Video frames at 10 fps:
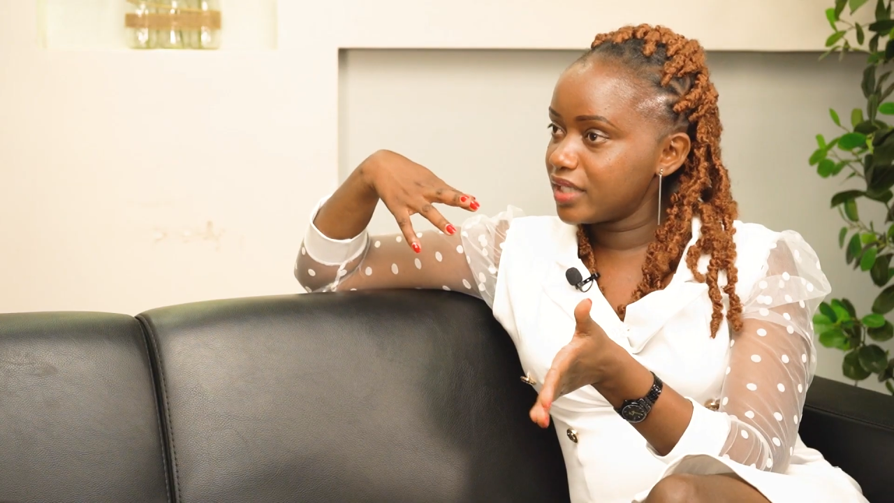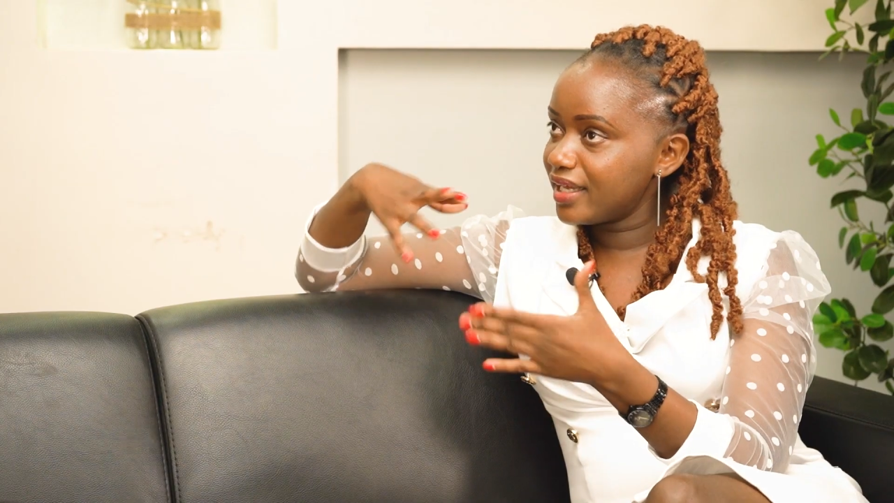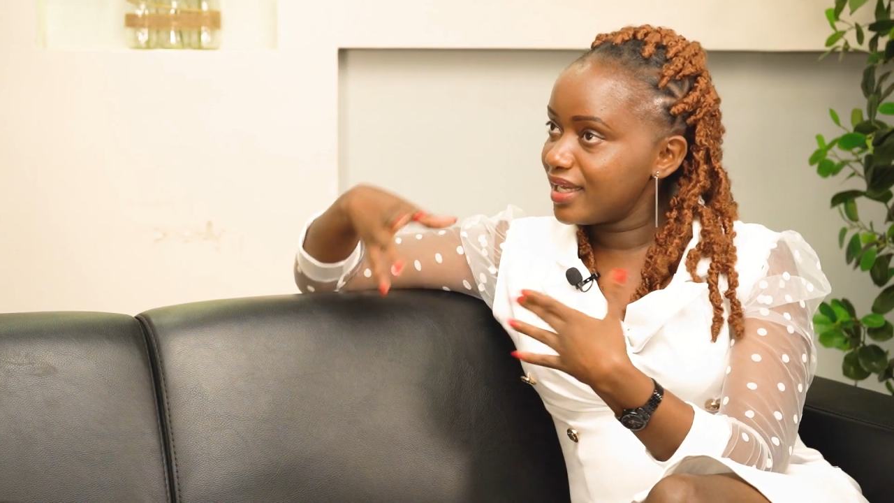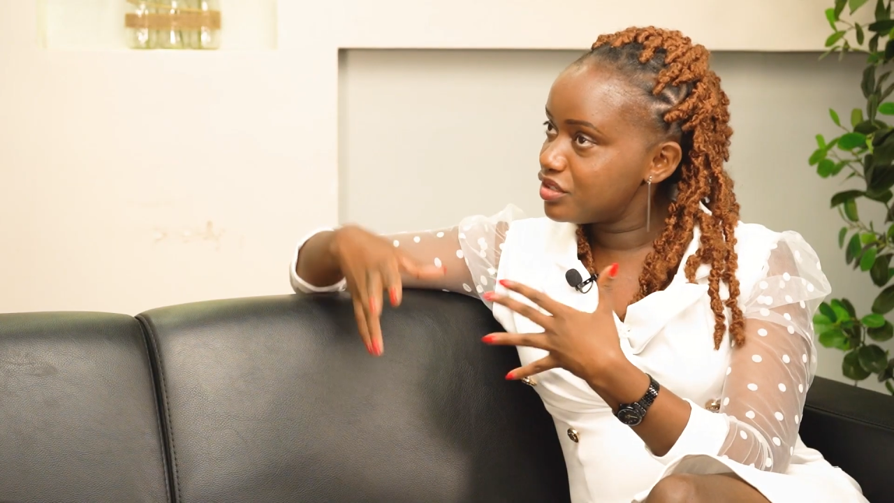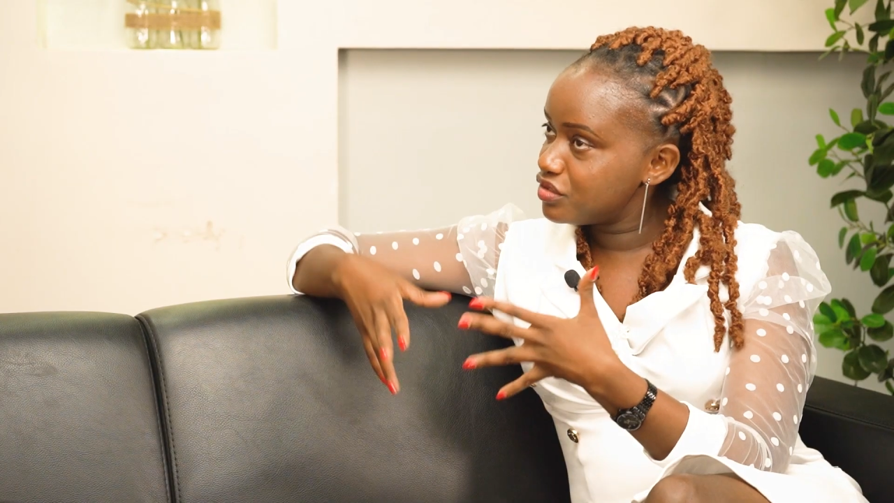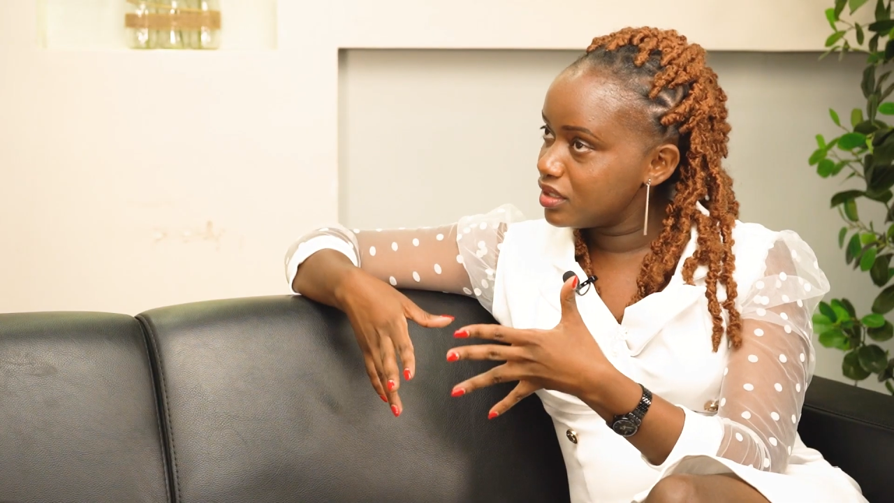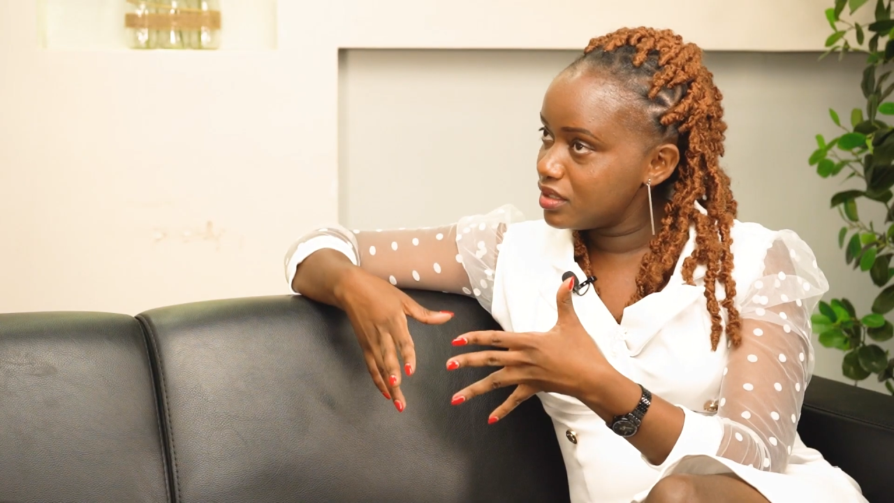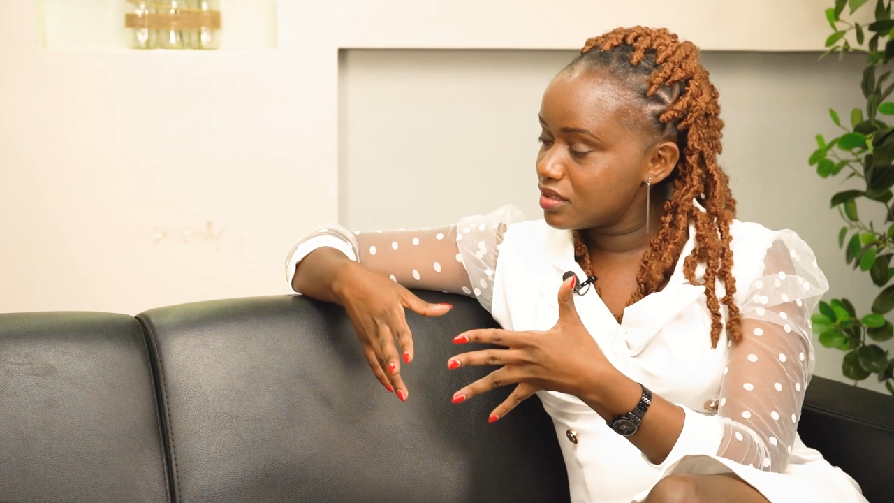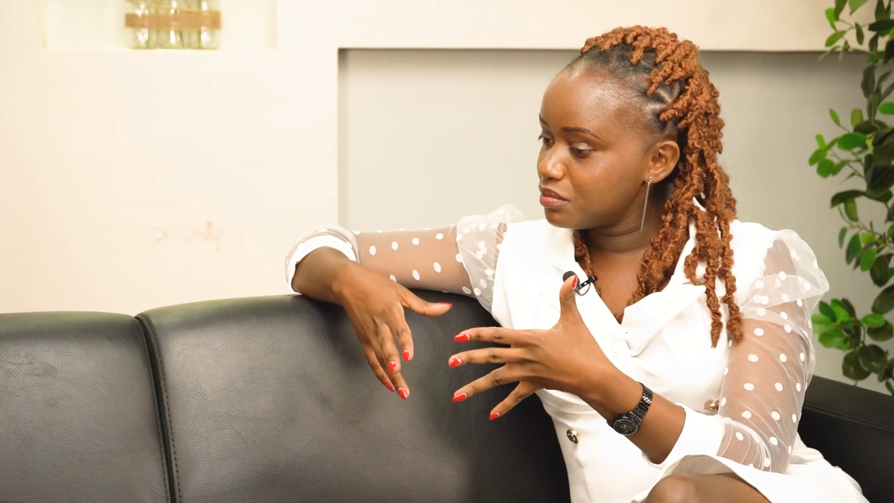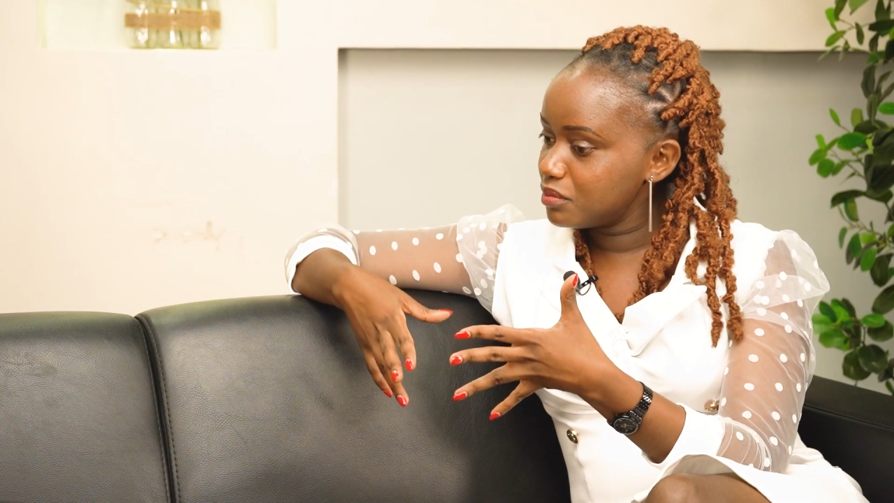get
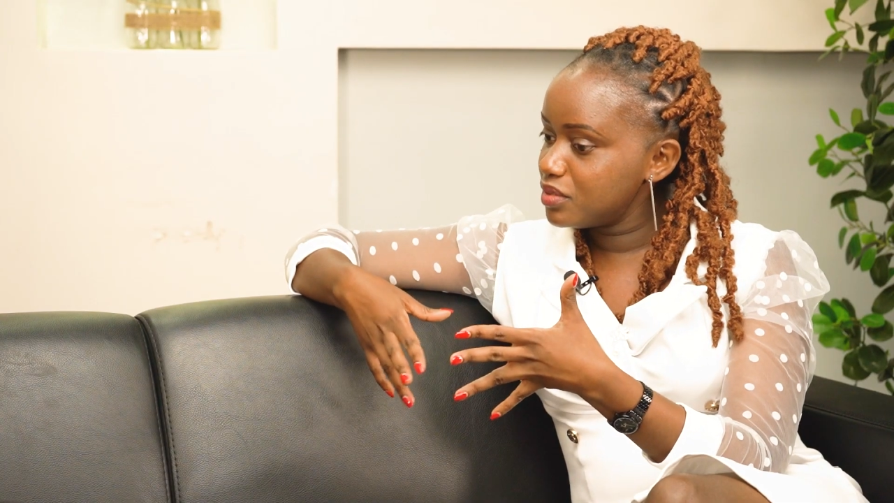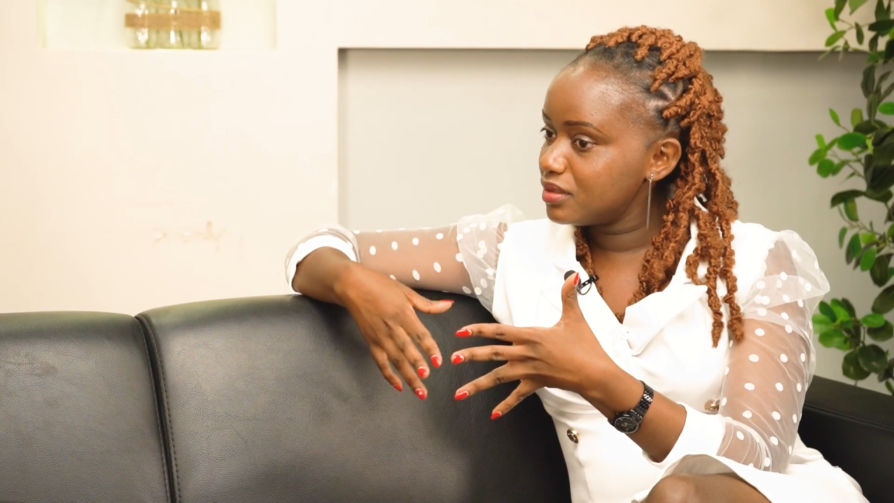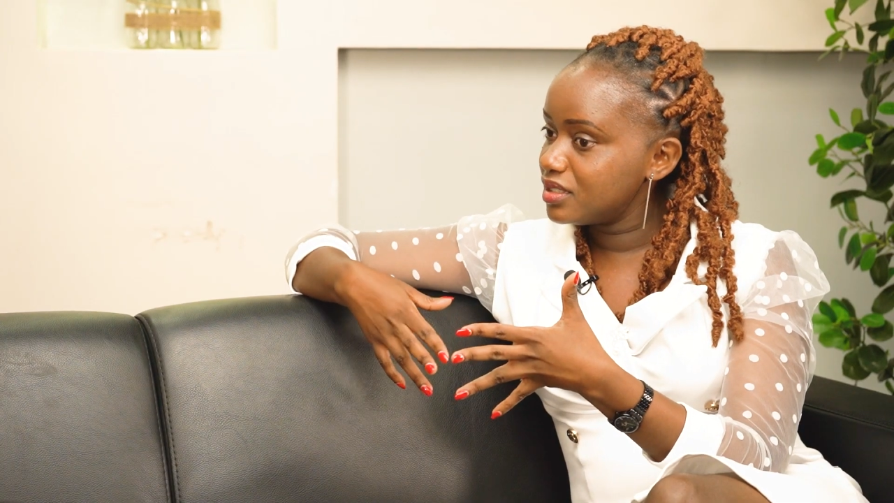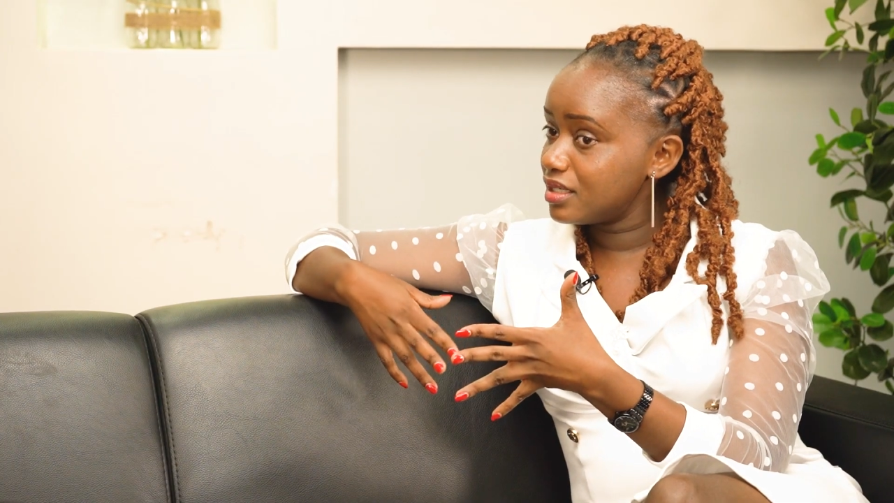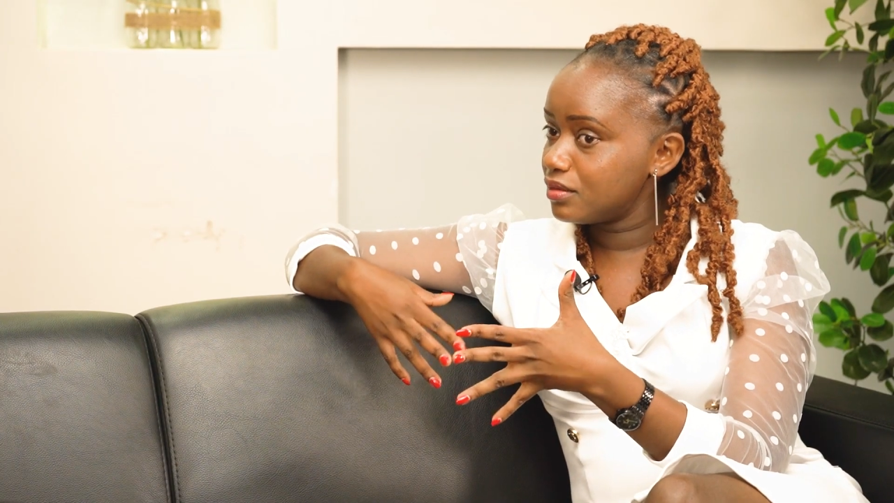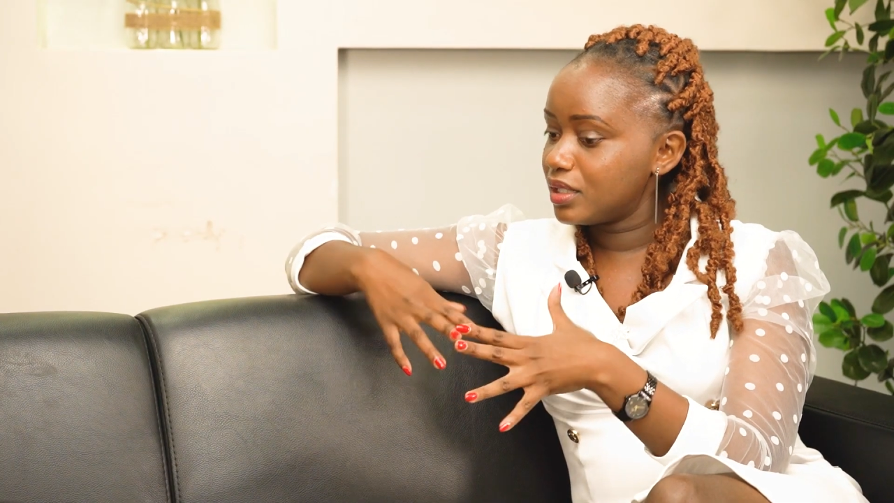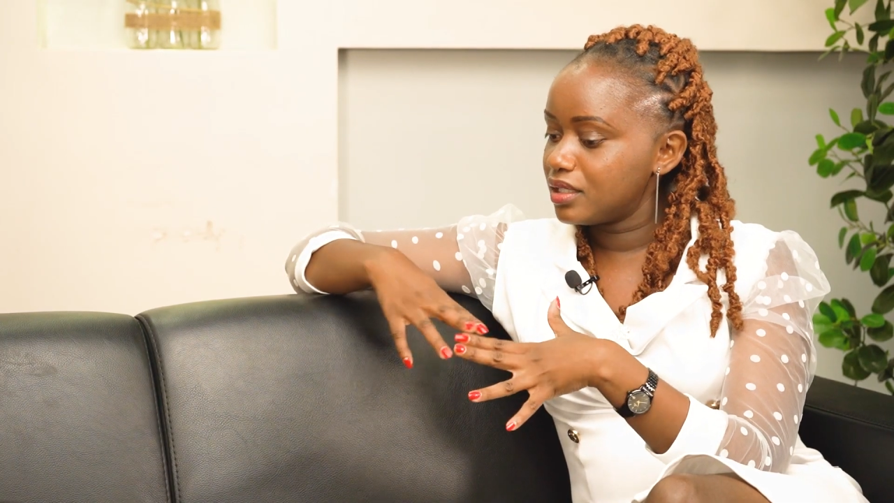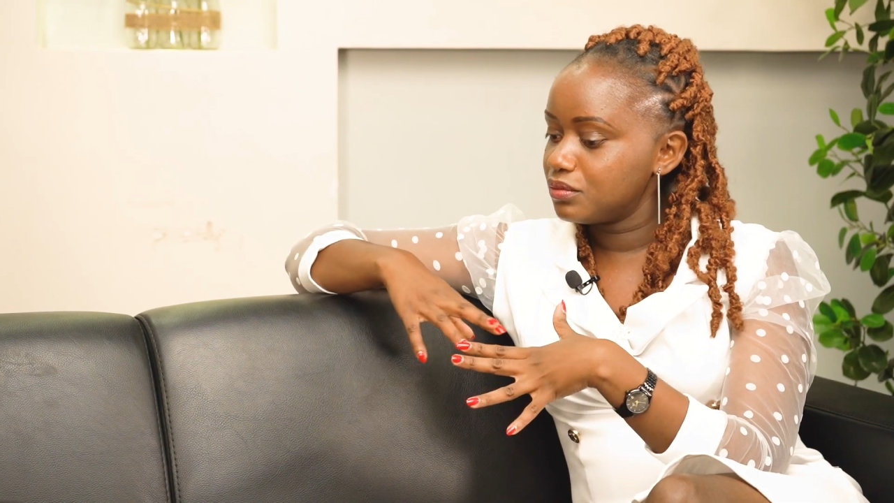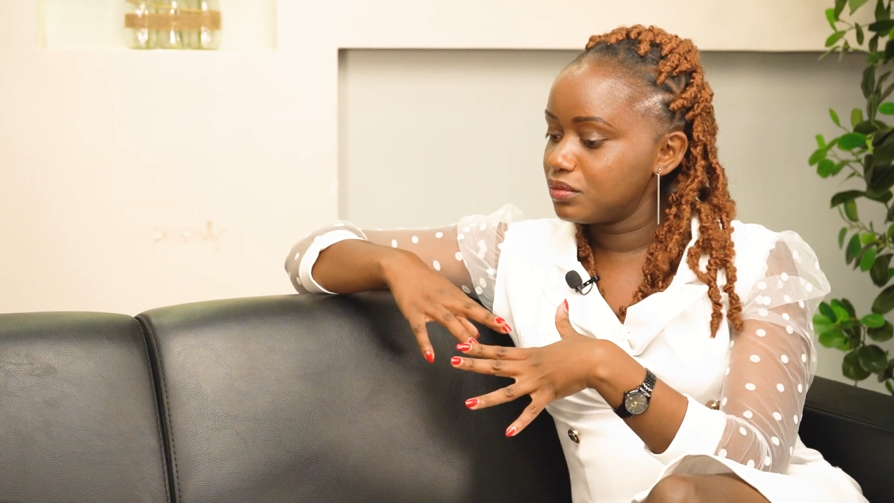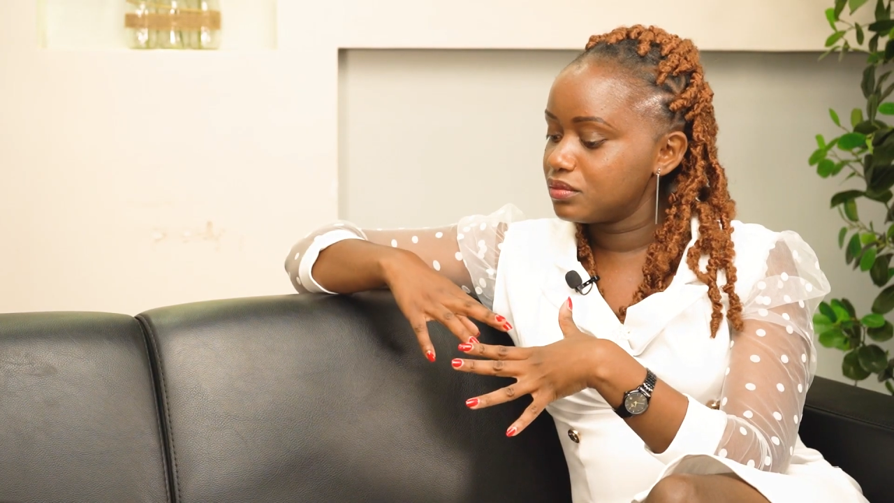trainings. Maybe
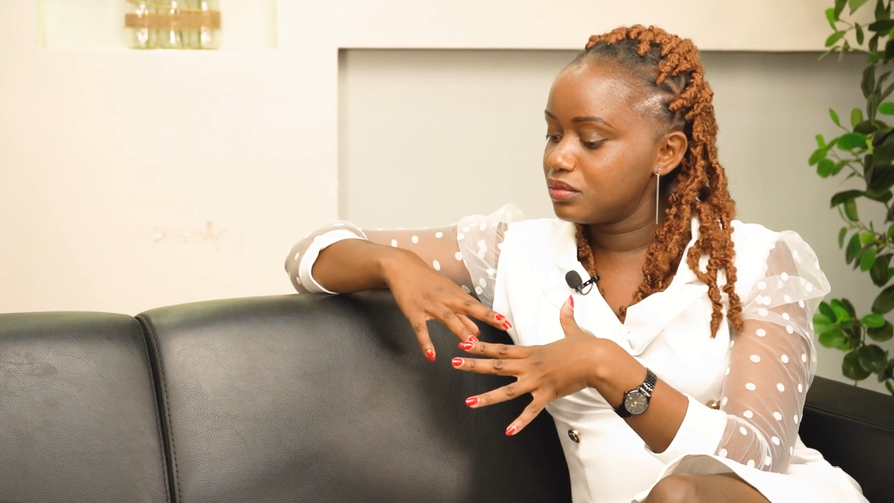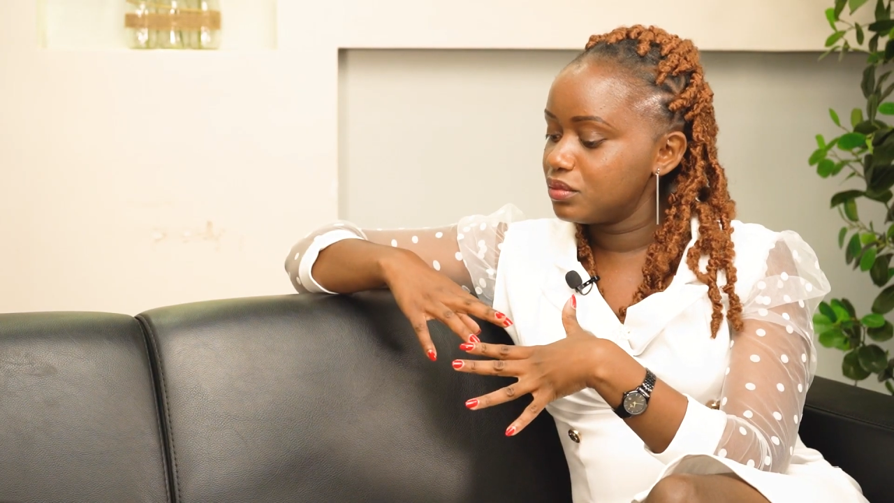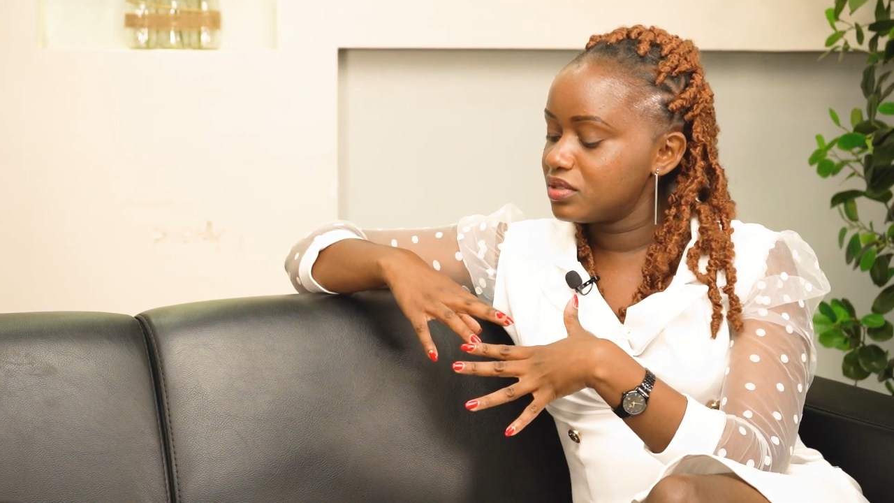one would